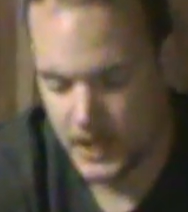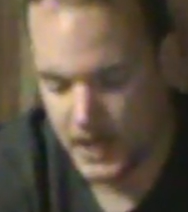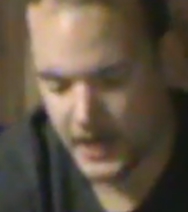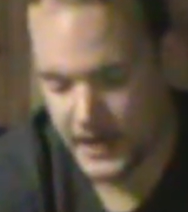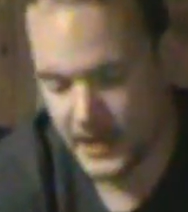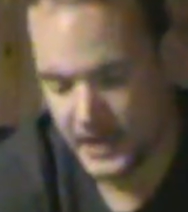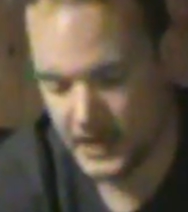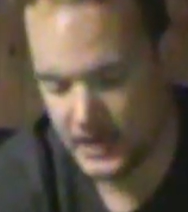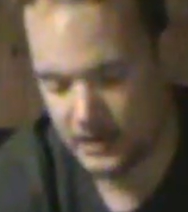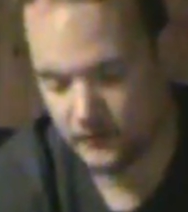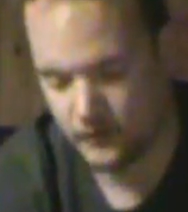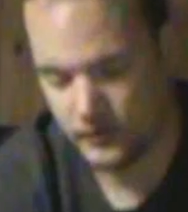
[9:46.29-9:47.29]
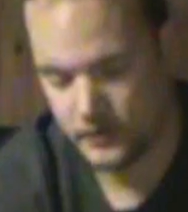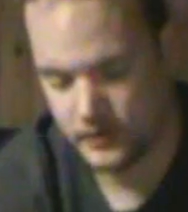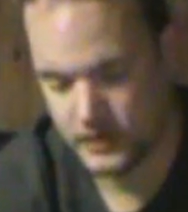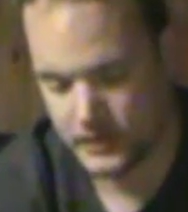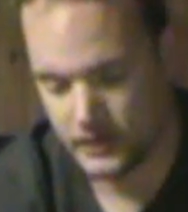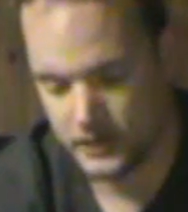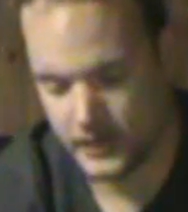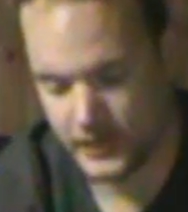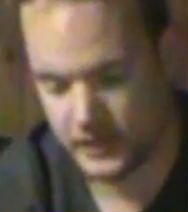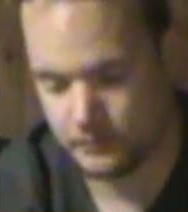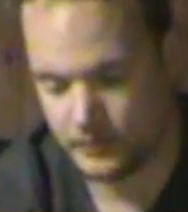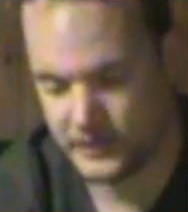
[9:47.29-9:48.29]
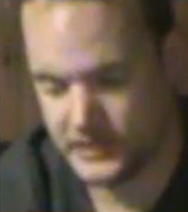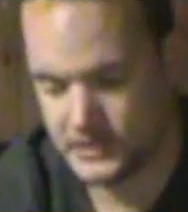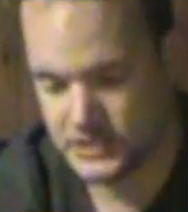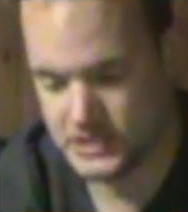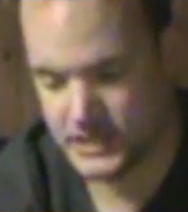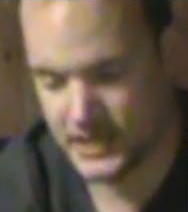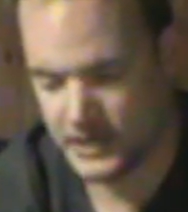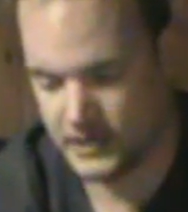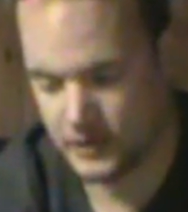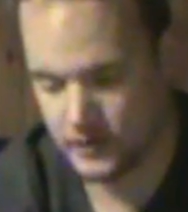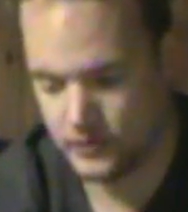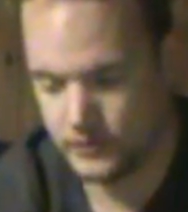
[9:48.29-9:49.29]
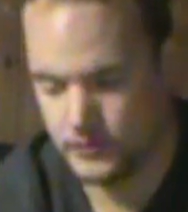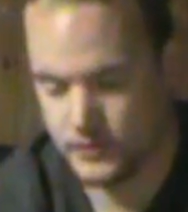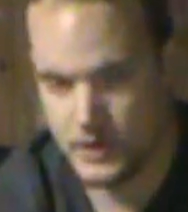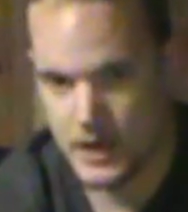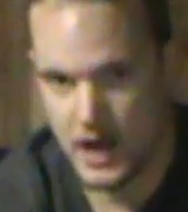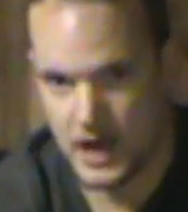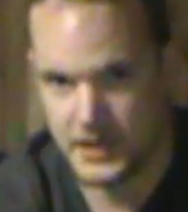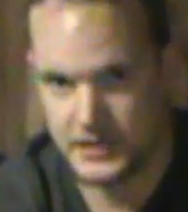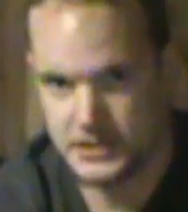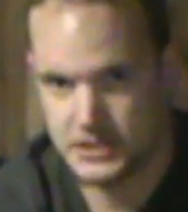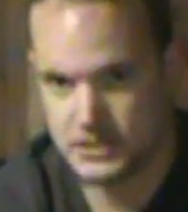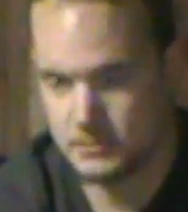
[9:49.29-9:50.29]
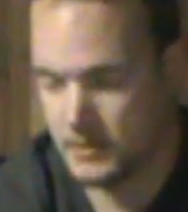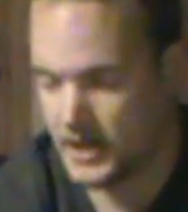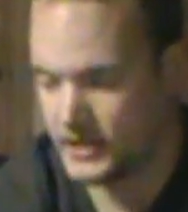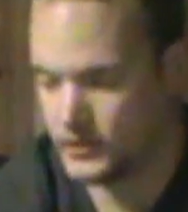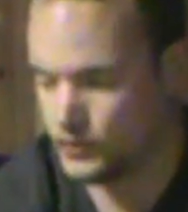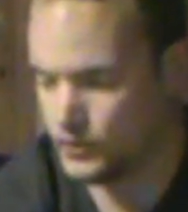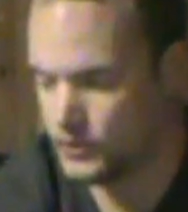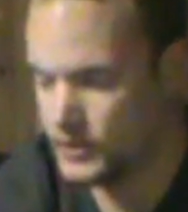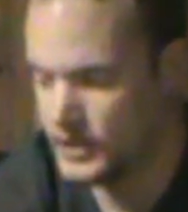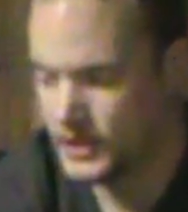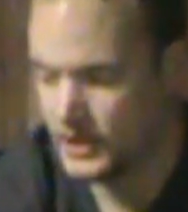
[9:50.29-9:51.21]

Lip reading: I have a complete set here. Nice manual.